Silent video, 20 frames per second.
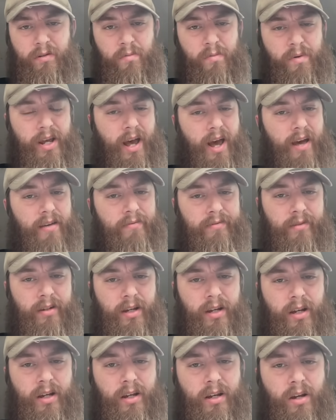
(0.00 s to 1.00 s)
We have
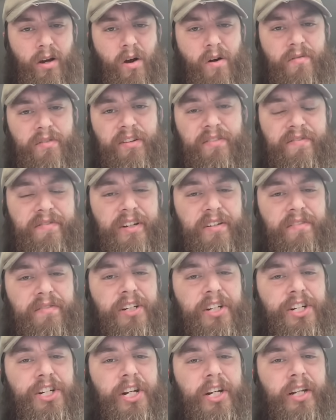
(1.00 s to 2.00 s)
over
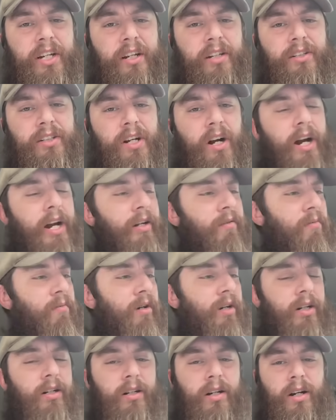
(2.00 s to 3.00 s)
50 chickens. All right,
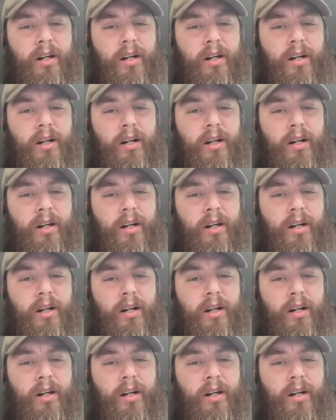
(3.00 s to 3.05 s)
we're